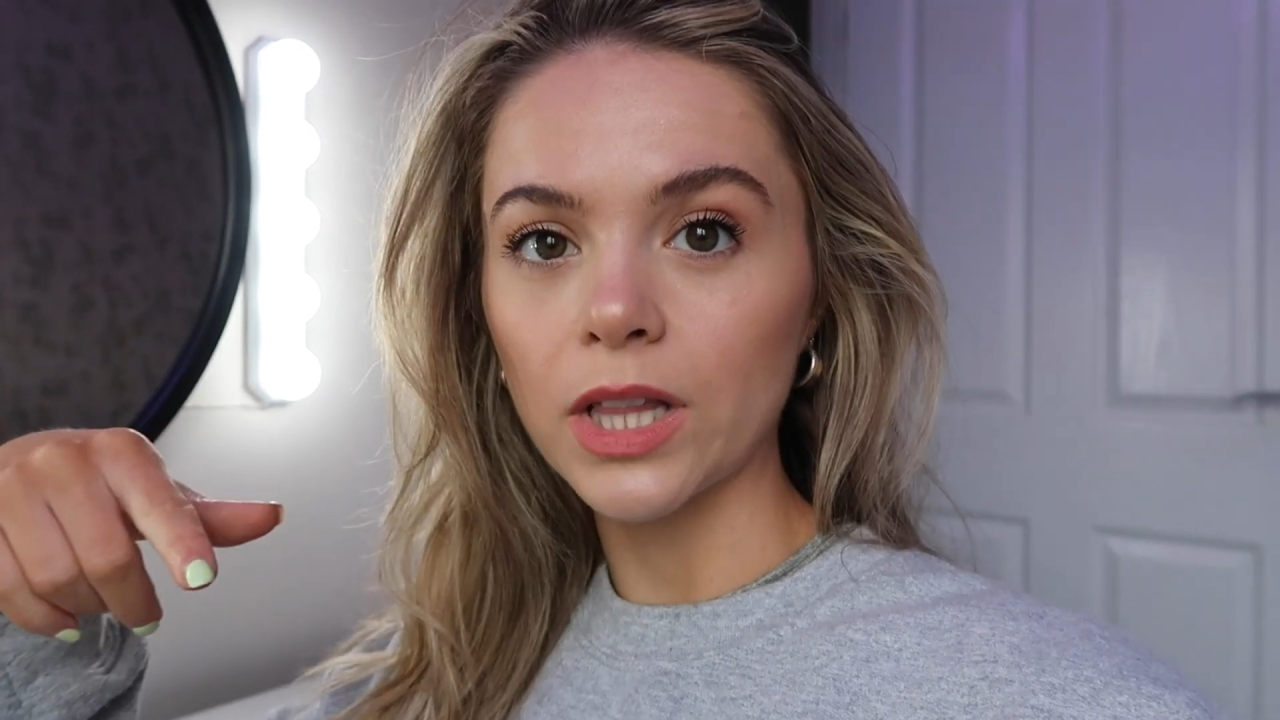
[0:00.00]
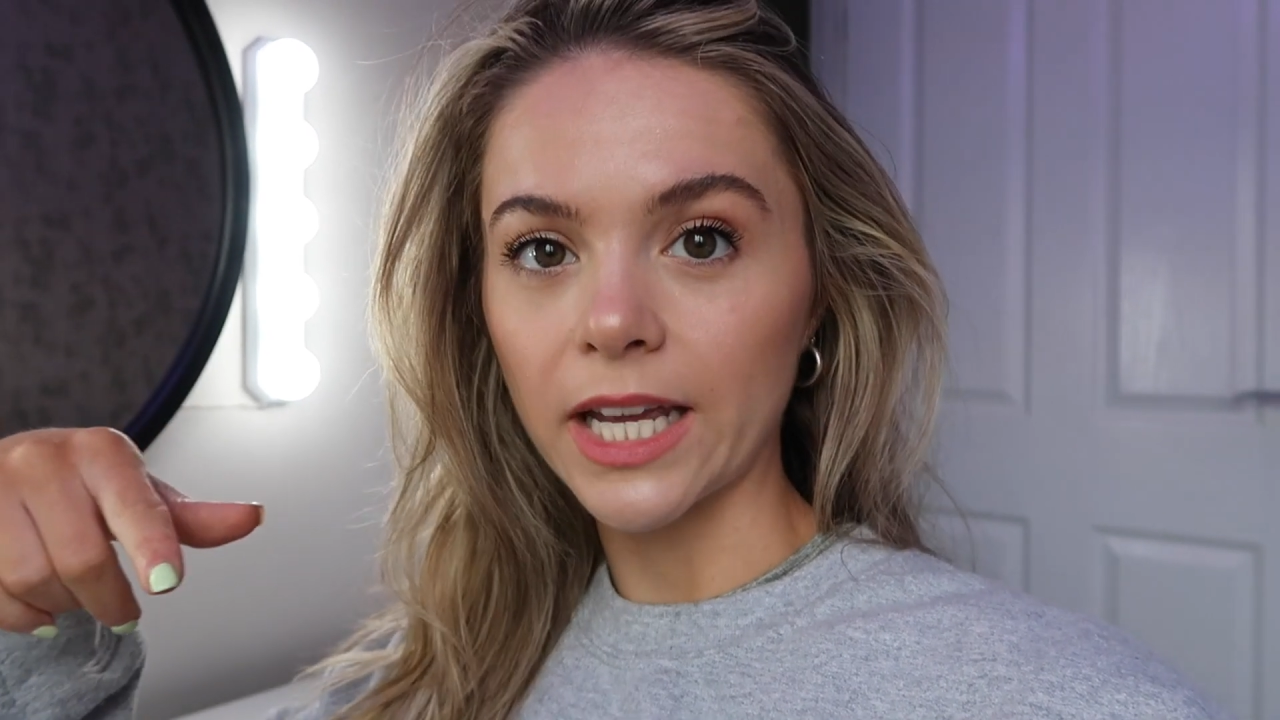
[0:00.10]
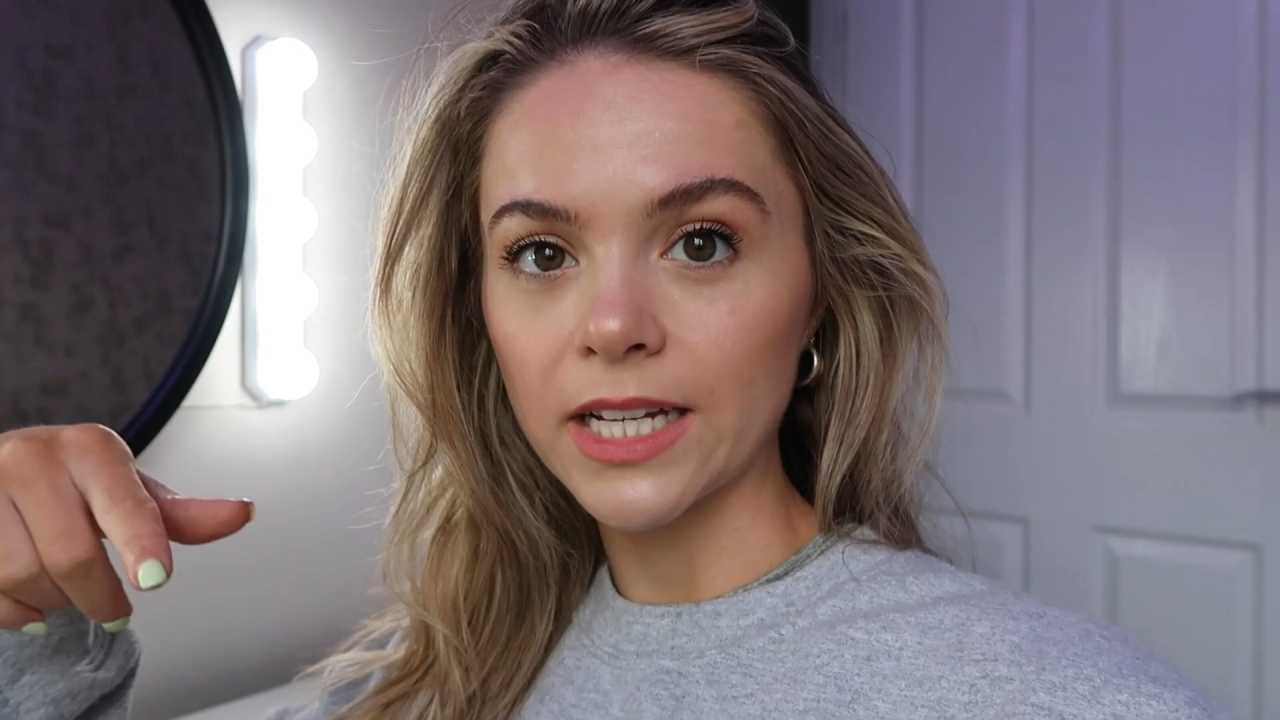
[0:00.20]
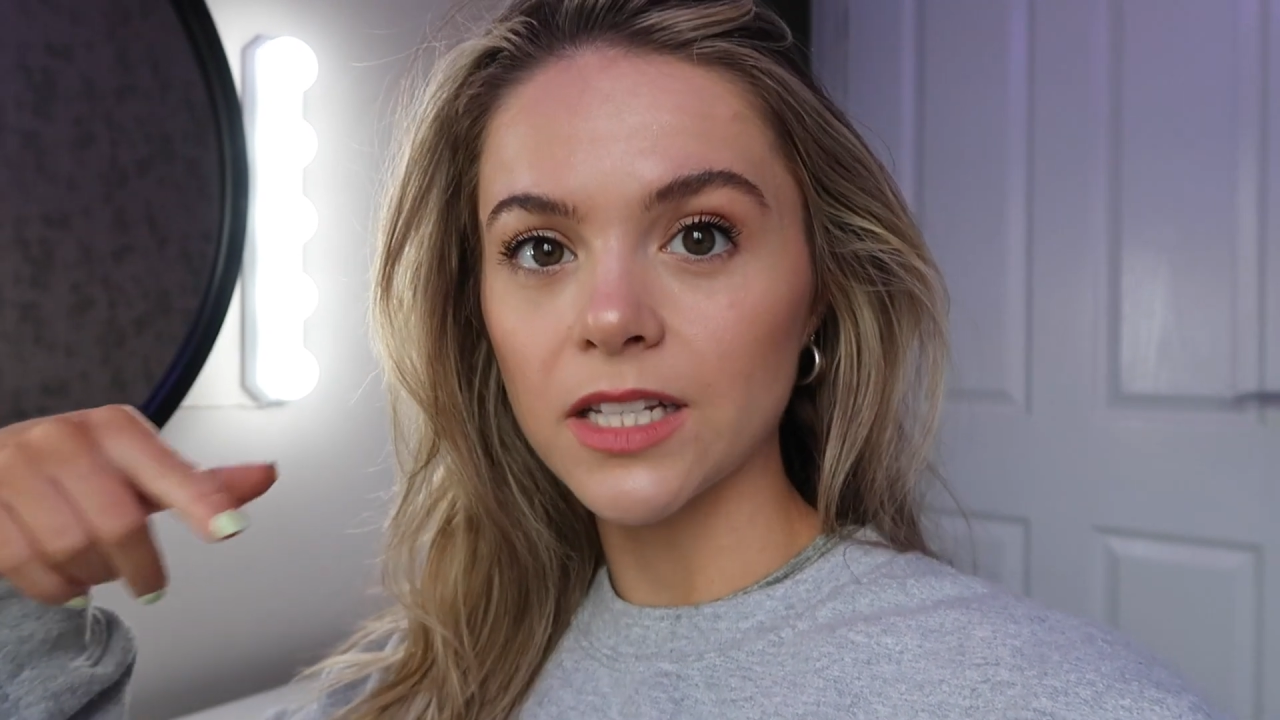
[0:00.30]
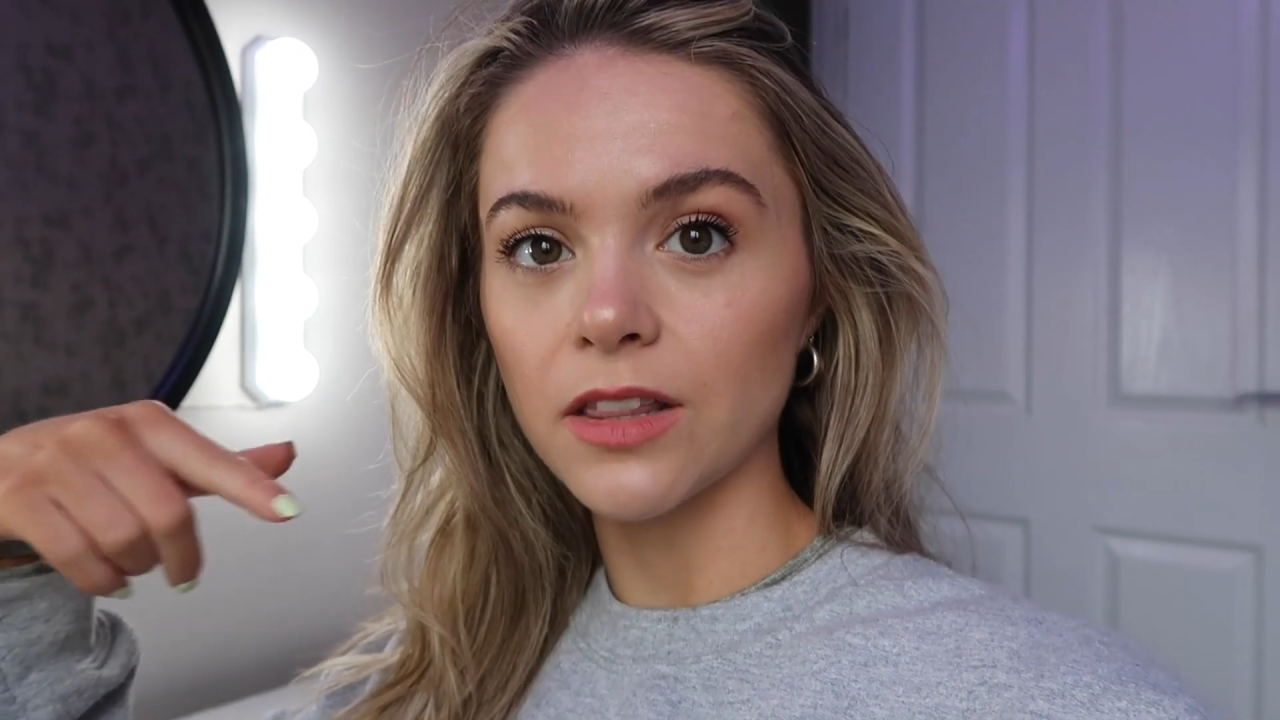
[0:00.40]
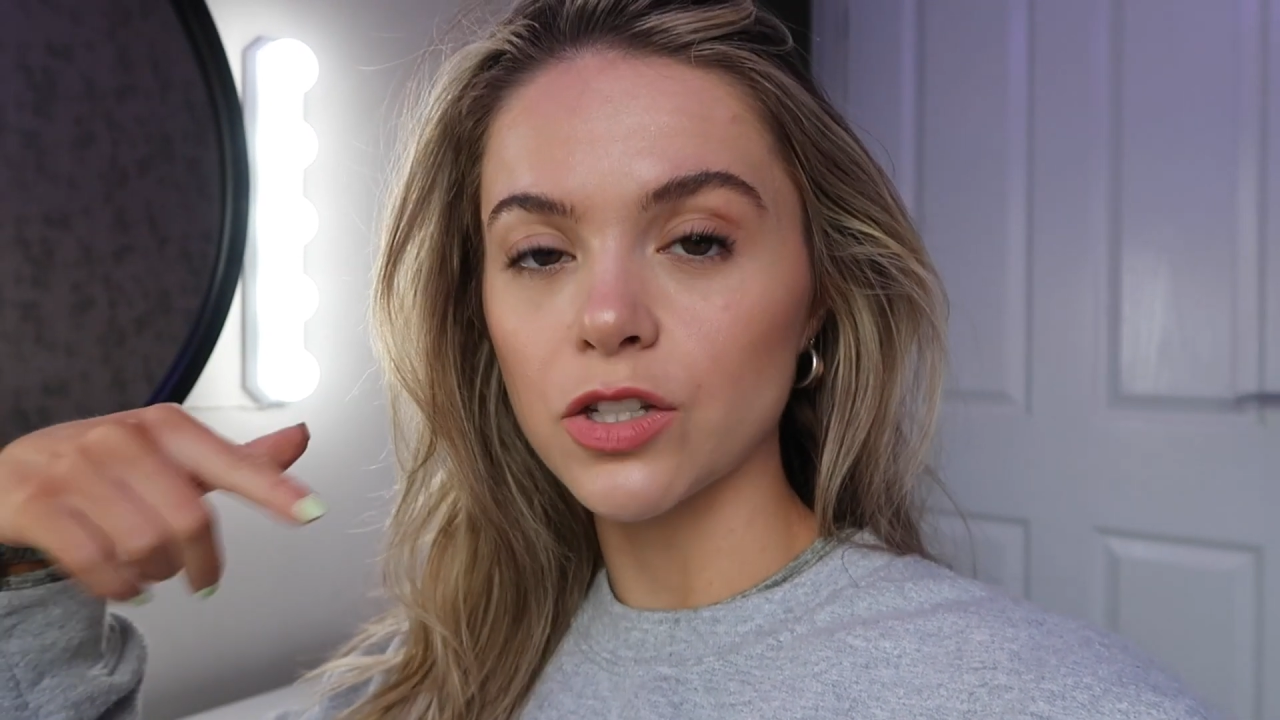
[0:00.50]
linked